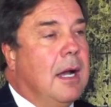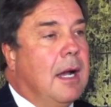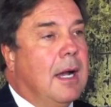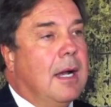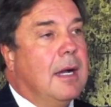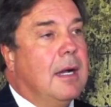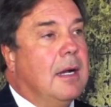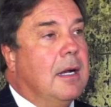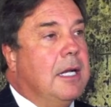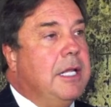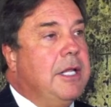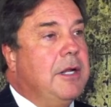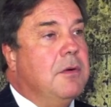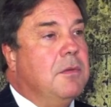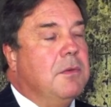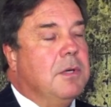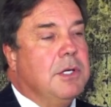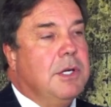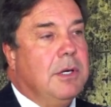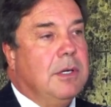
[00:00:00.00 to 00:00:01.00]
Uh, you know,
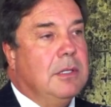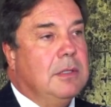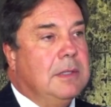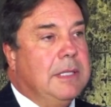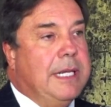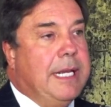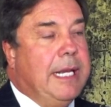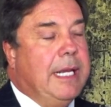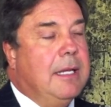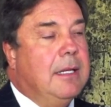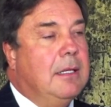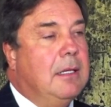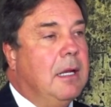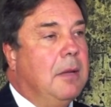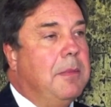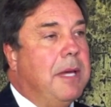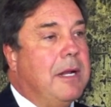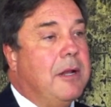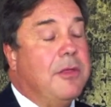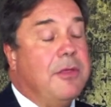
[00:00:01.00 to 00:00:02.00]
we're currently
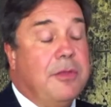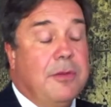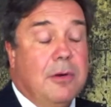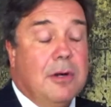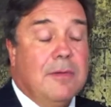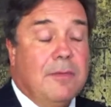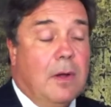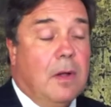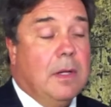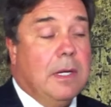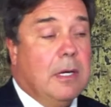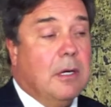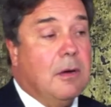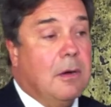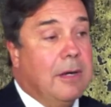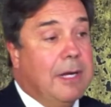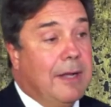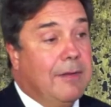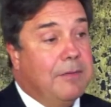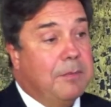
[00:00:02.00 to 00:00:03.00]
about a third of all
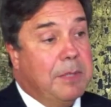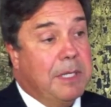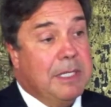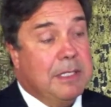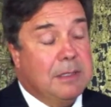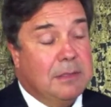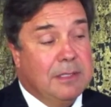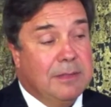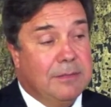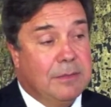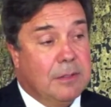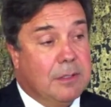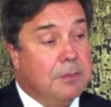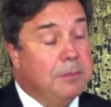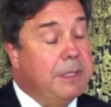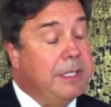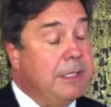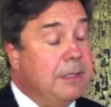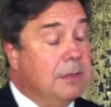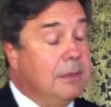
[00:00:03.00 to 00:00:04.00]
aircraft being delivered are
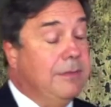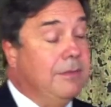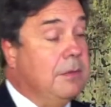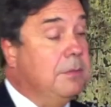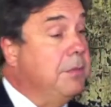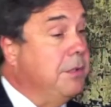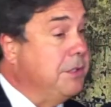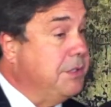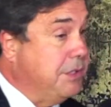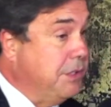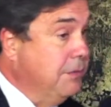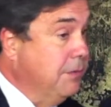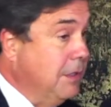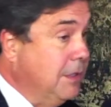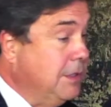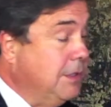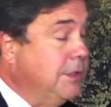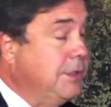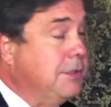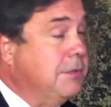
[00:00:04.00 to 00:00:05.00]
being delivered
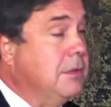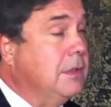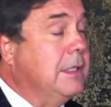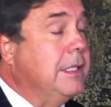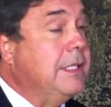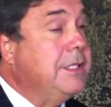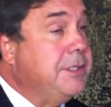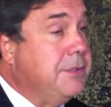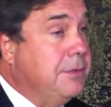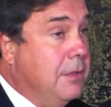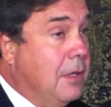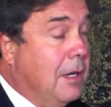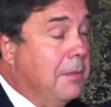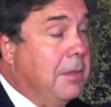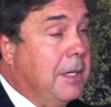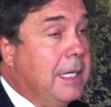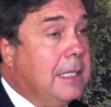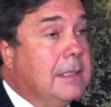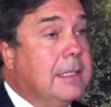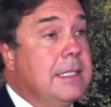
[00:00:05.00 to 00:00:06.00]
pursuant to a lease, to an
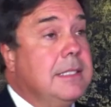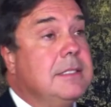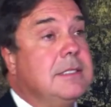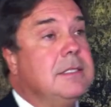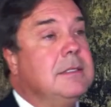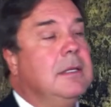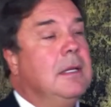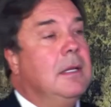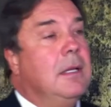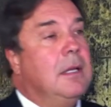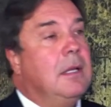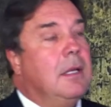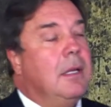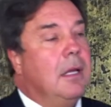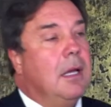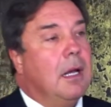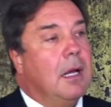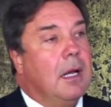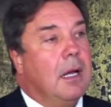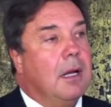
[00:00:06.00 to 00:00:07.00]
operating lease.
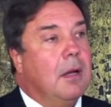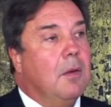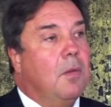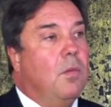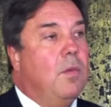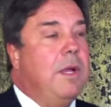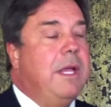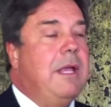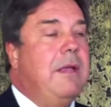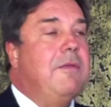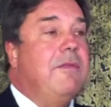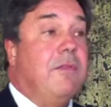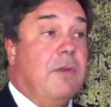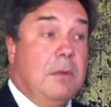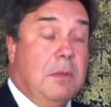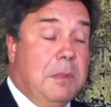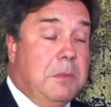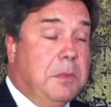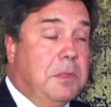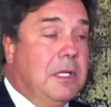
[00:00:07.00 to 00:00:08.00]
Uh, we
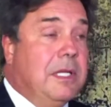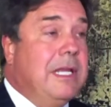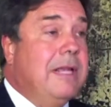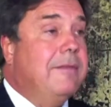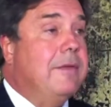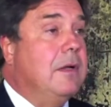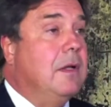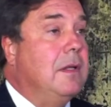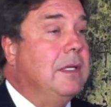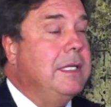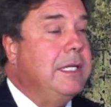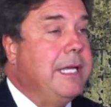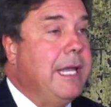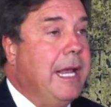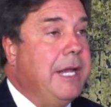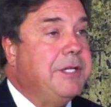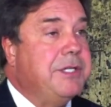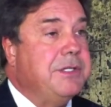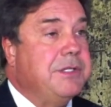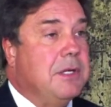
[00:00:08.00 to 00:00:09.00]
firmly believe, and all
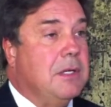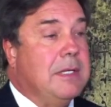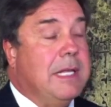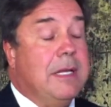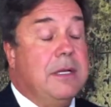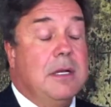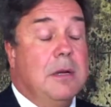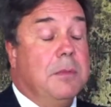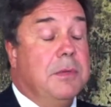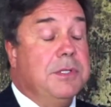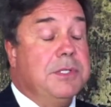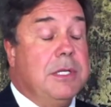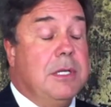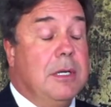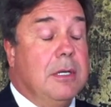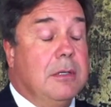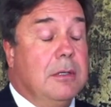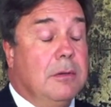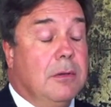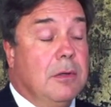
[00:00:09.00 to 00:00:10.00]
indications are, that number is
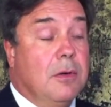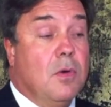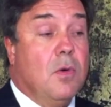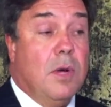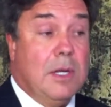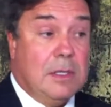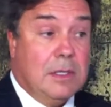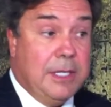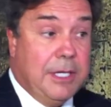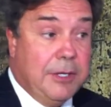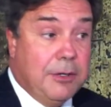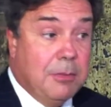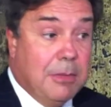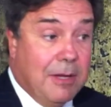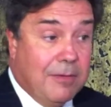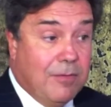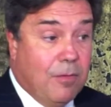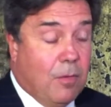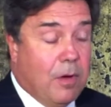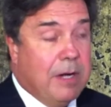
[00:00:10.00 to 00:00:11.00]
going to grow quickly to
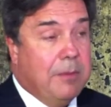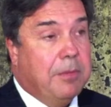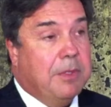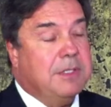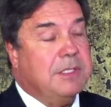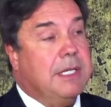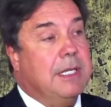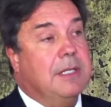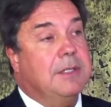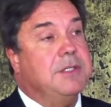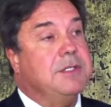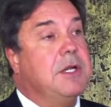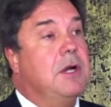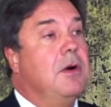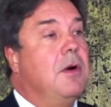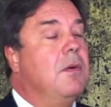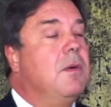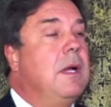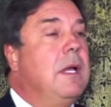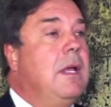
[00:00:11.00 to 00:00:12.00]
about 40%.
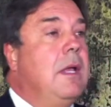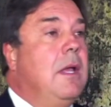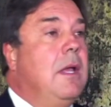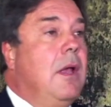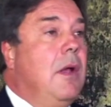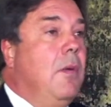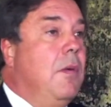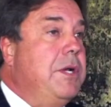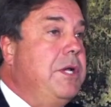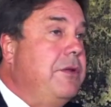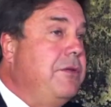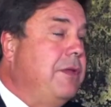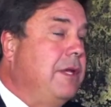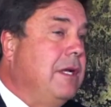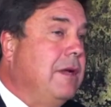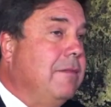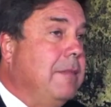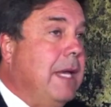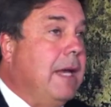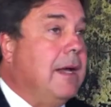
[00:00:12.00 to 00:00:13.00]
So when you
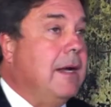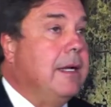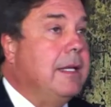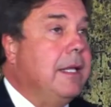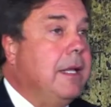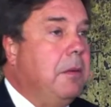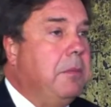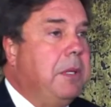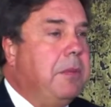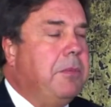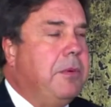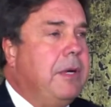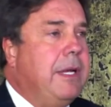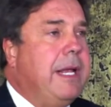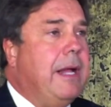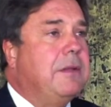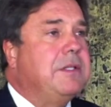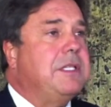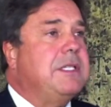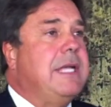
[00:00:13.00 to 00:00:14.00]
think about it, it'll be
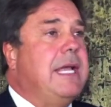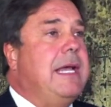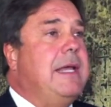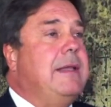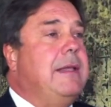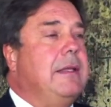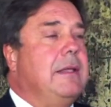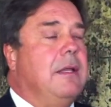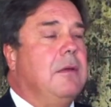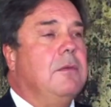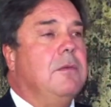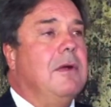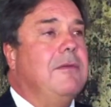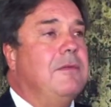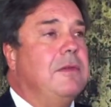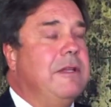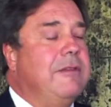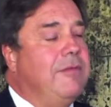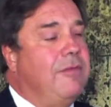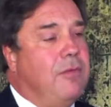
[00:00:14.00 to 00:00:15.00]
pretty outstanding that
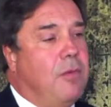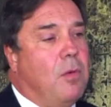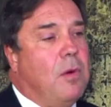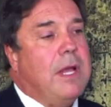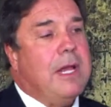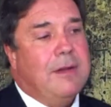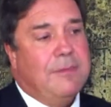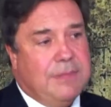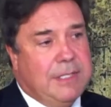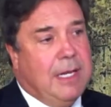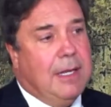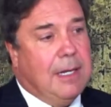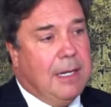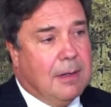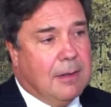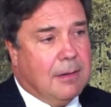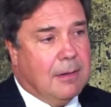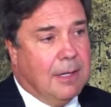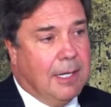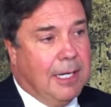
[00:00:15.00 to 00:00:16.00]
roughly four out of 10
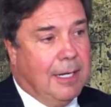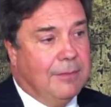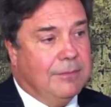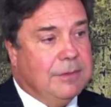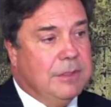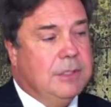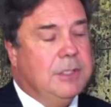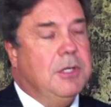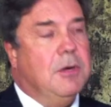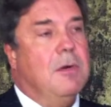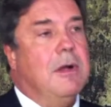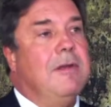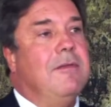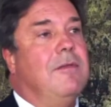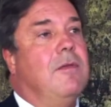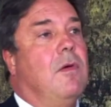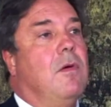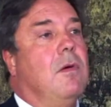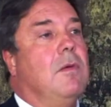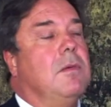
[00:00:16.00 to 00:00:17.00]
aircraft going
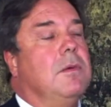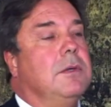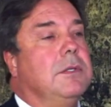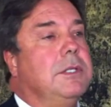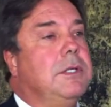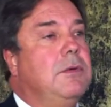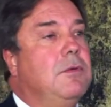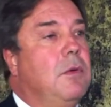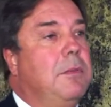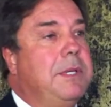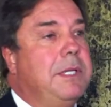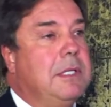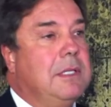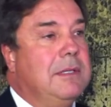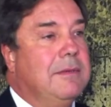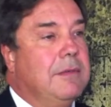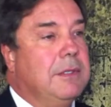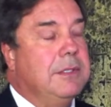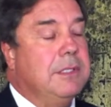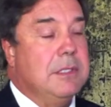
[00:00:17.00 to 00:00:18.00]
forward will be
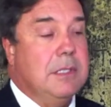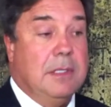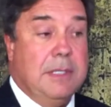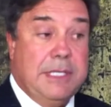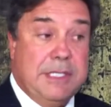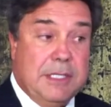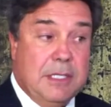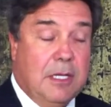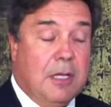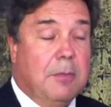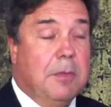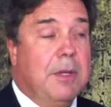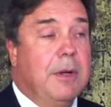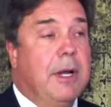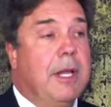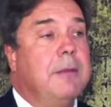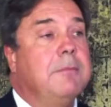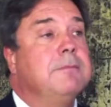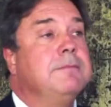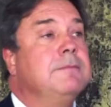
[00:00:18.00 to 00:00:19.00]
delivered to the leasing
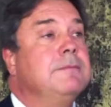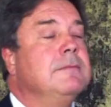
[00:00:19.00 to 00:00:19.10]
community.